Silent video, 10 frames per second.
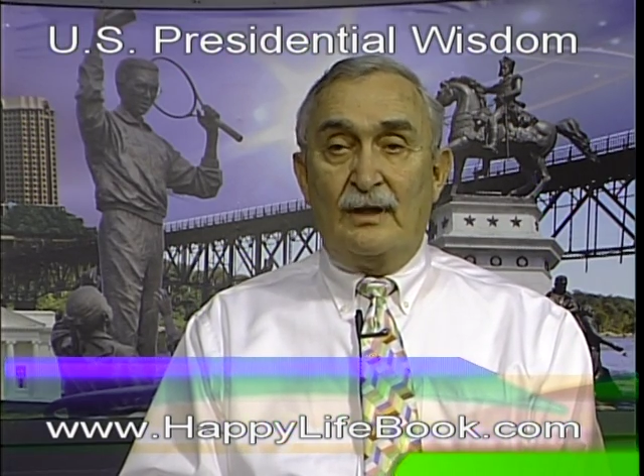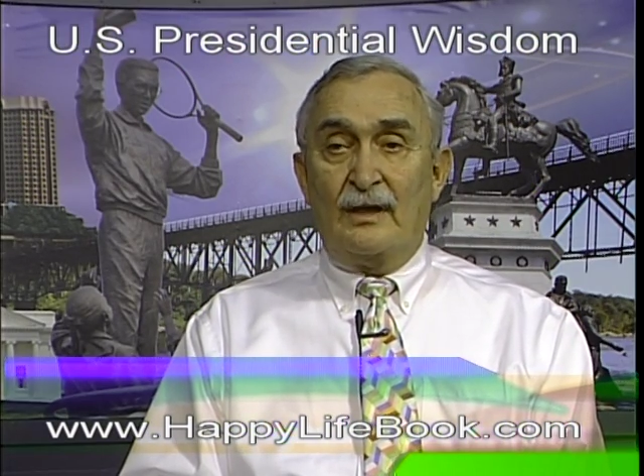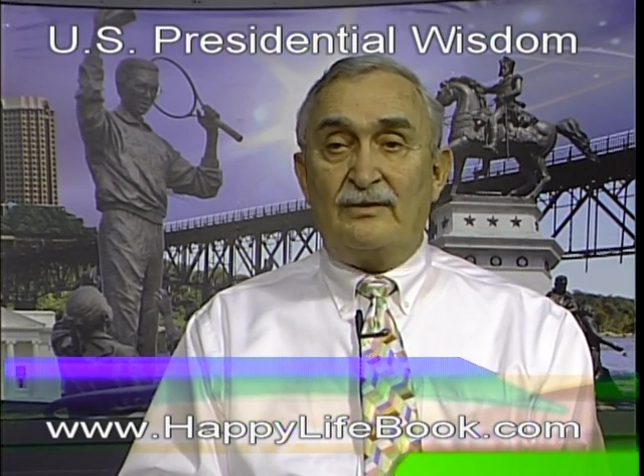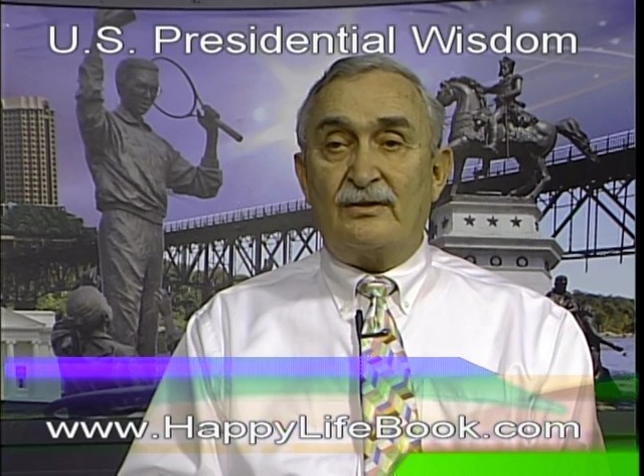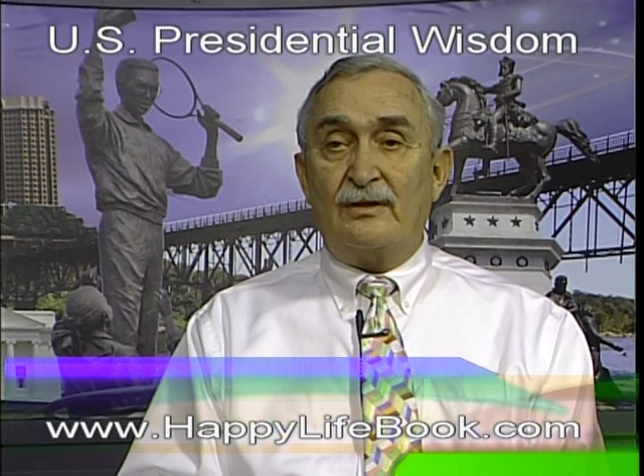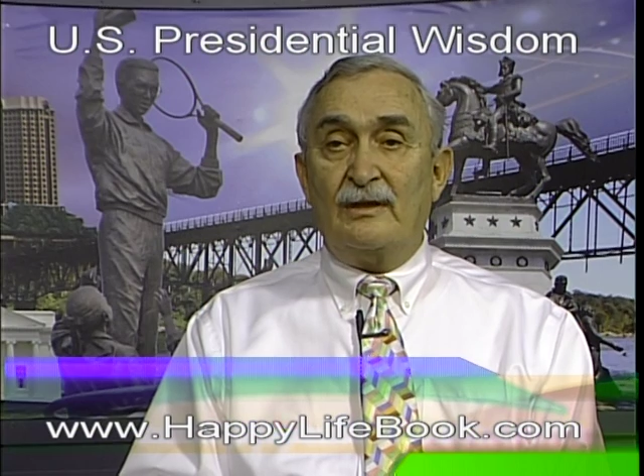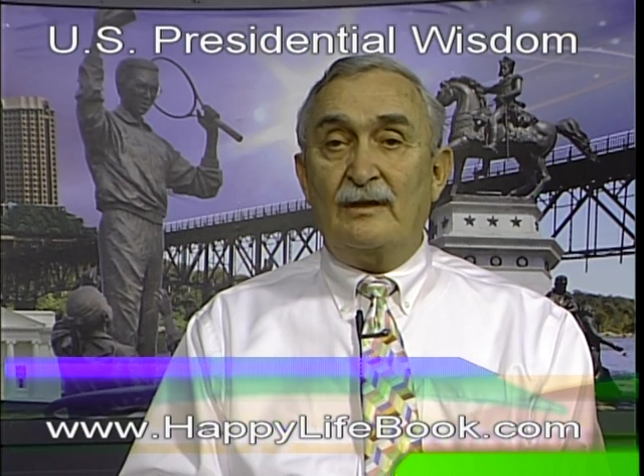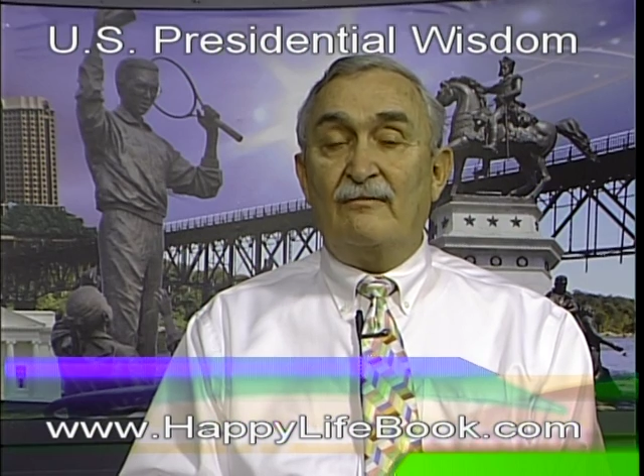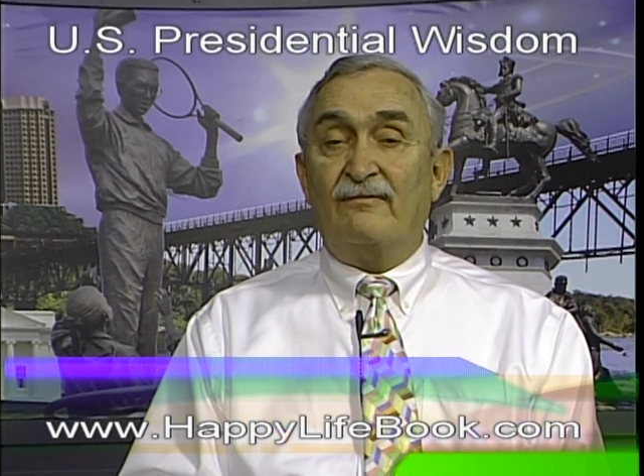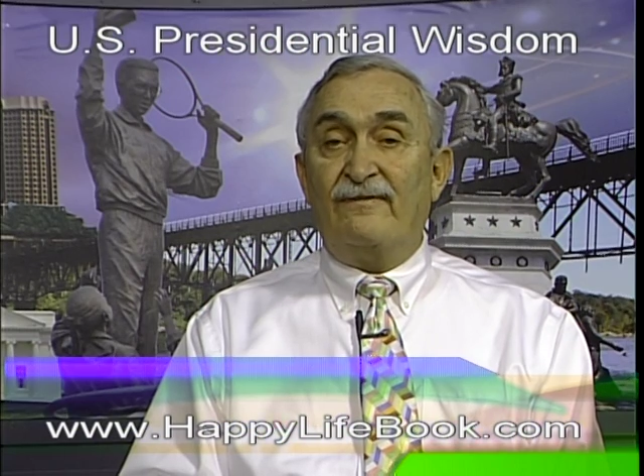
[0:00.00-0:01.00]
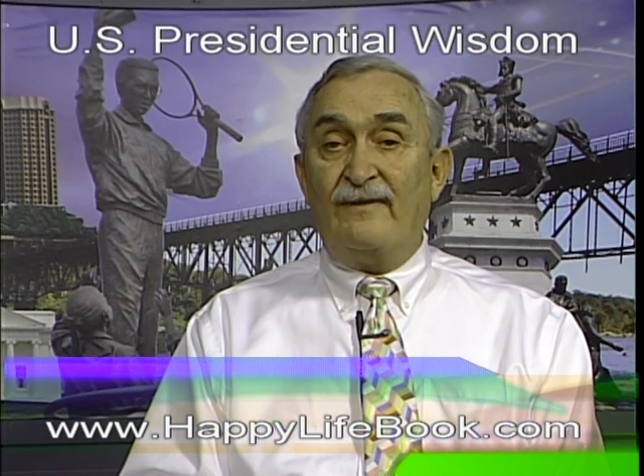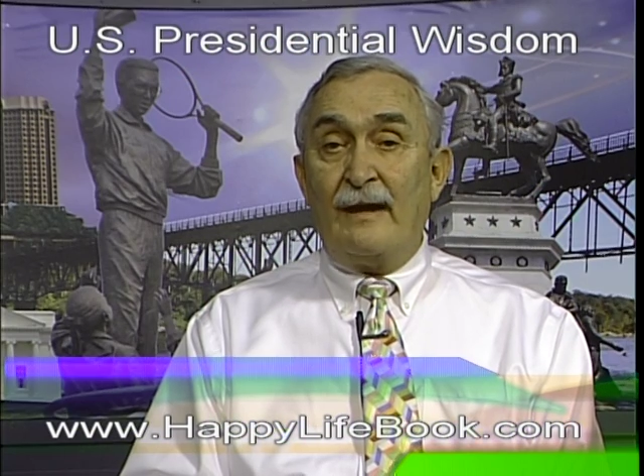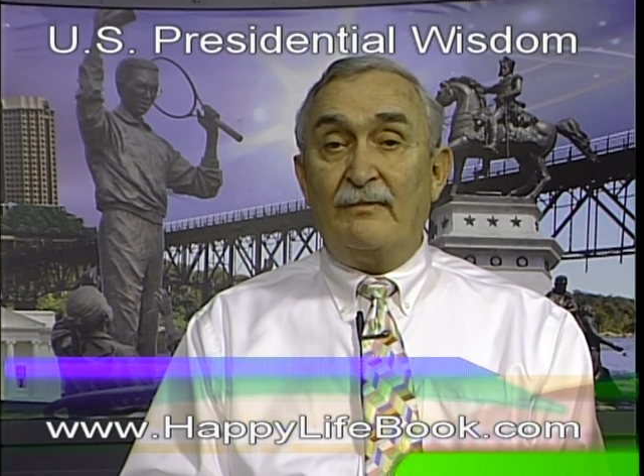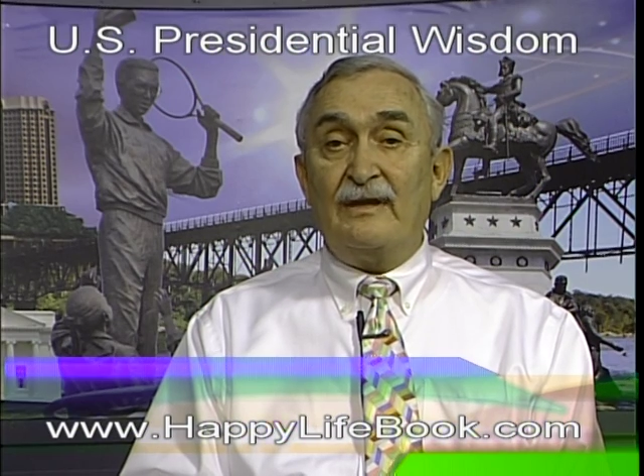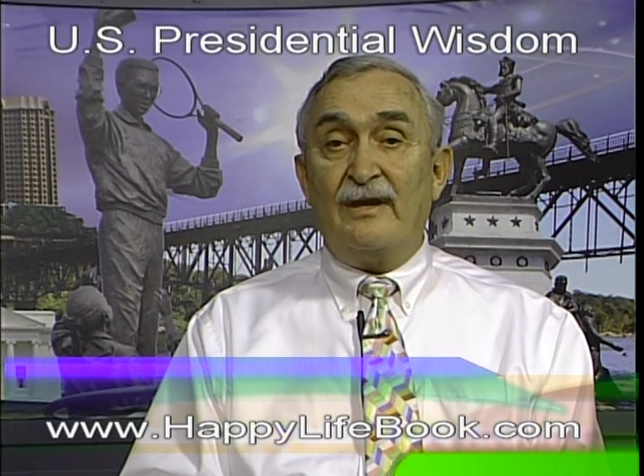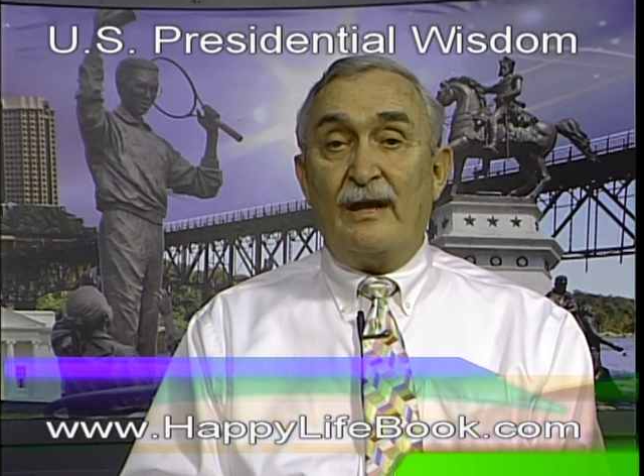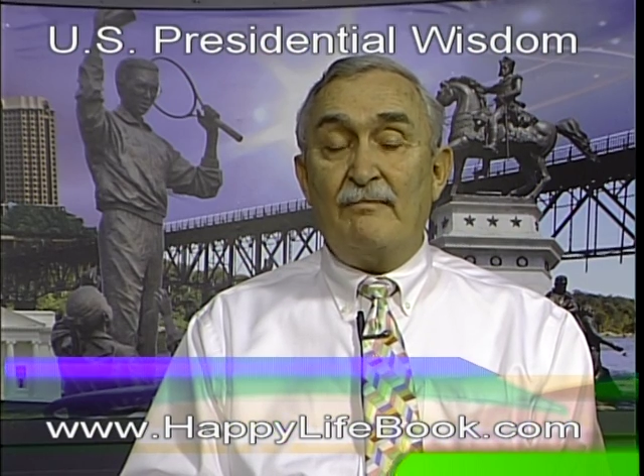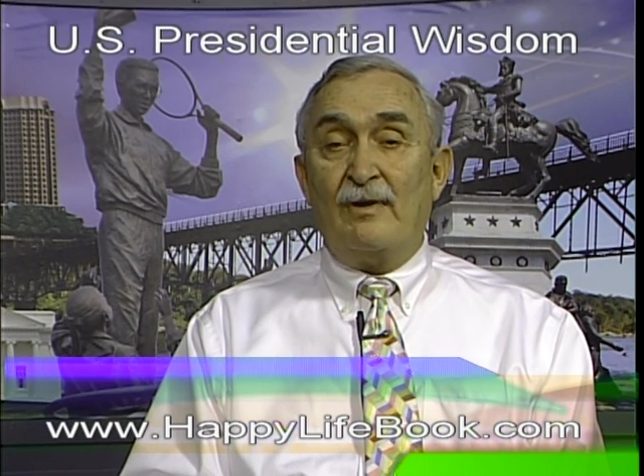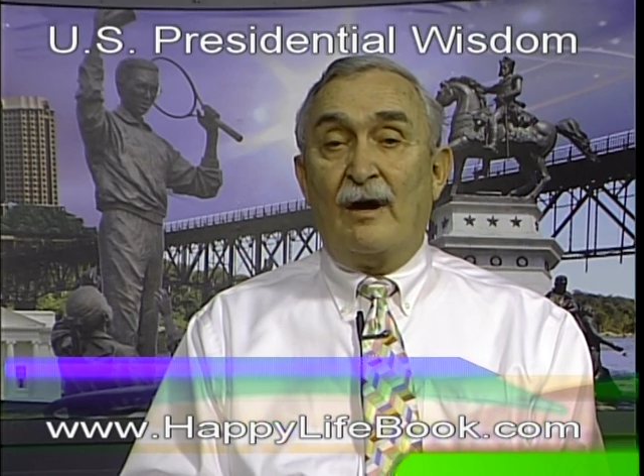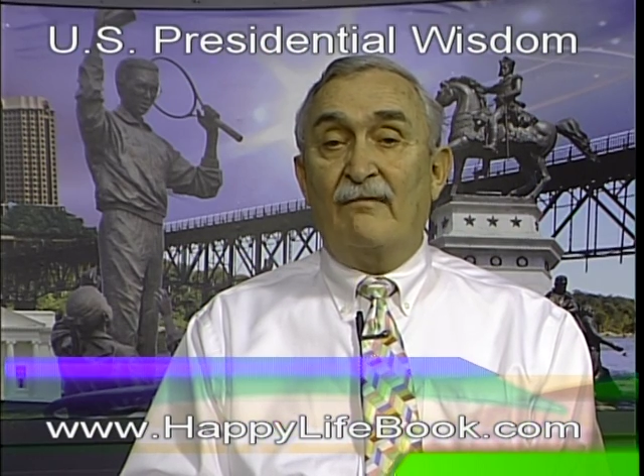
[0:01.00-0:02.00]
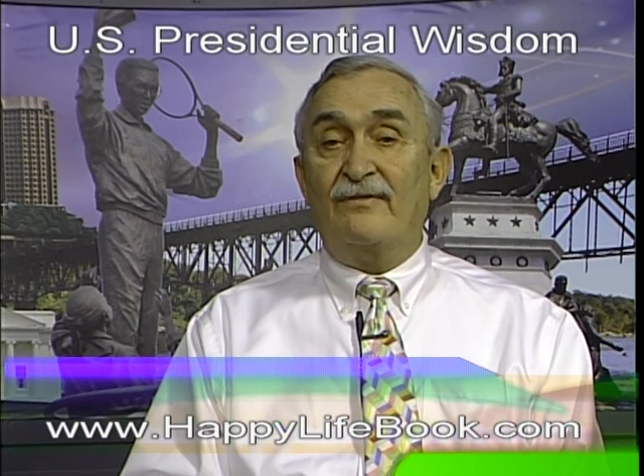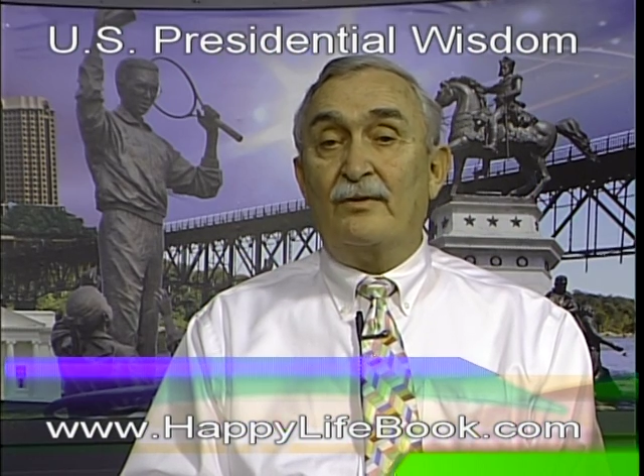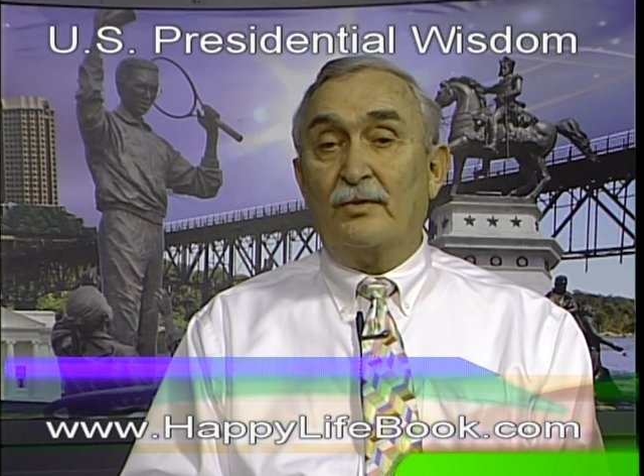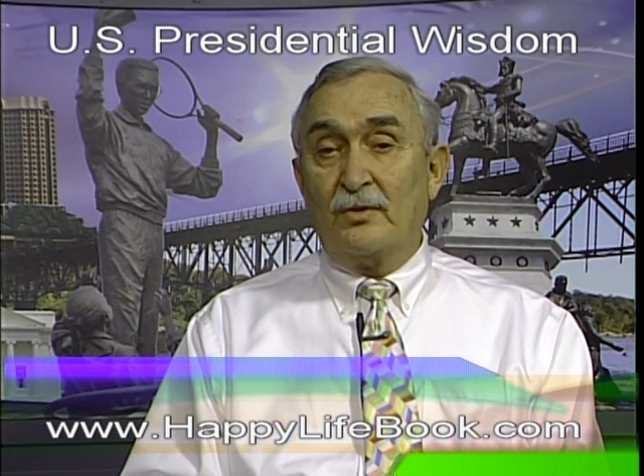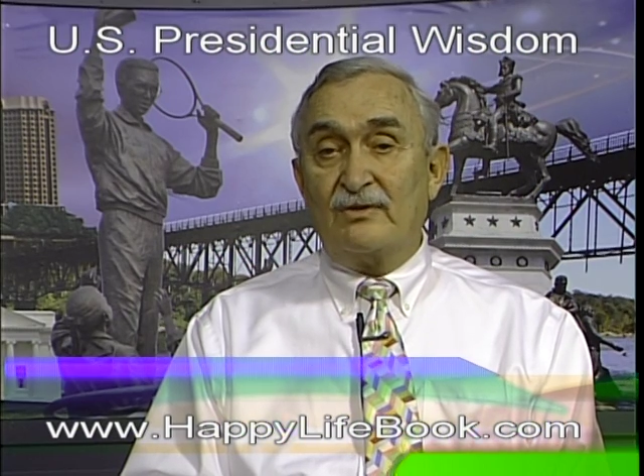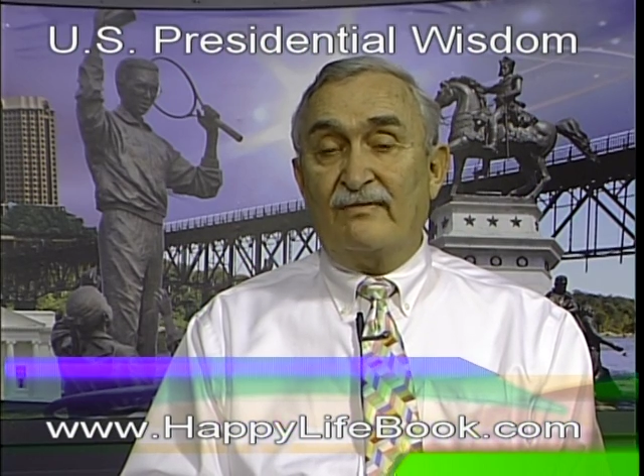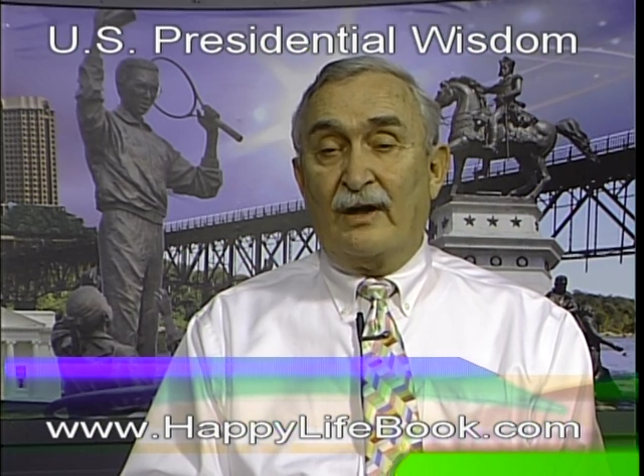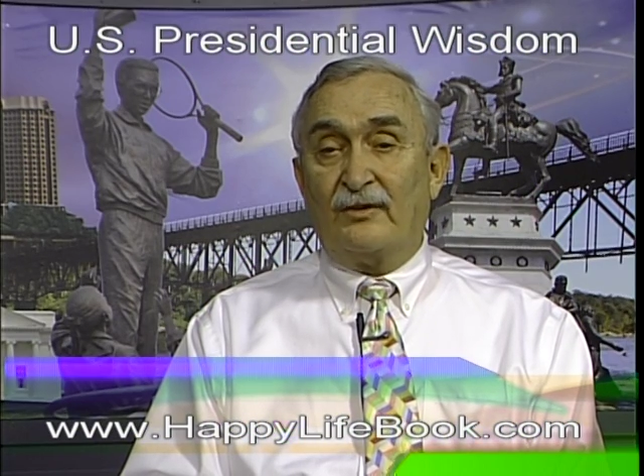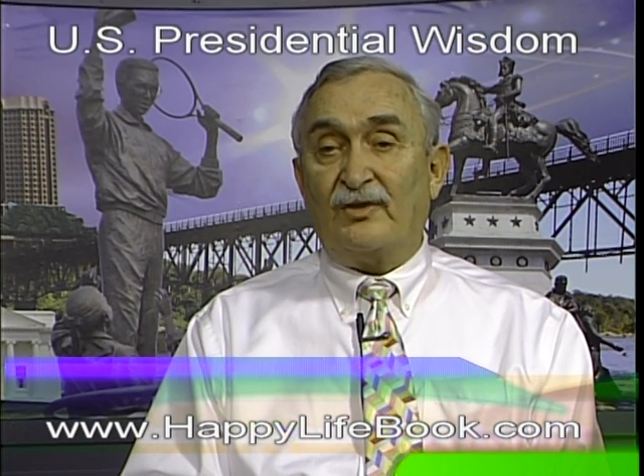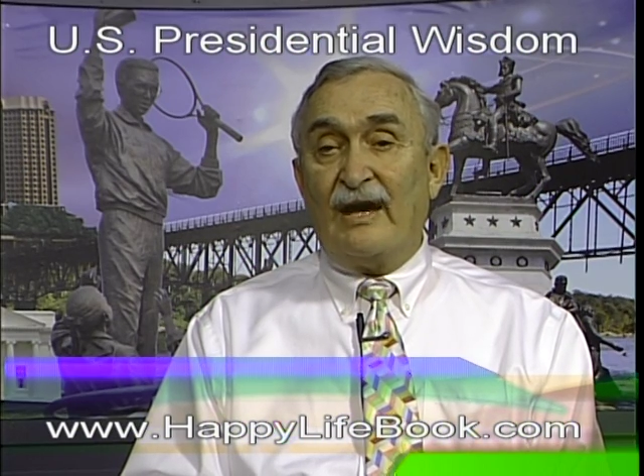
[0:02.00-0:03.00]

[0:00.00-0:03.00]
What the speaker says: it's the family name of the Roosevelts,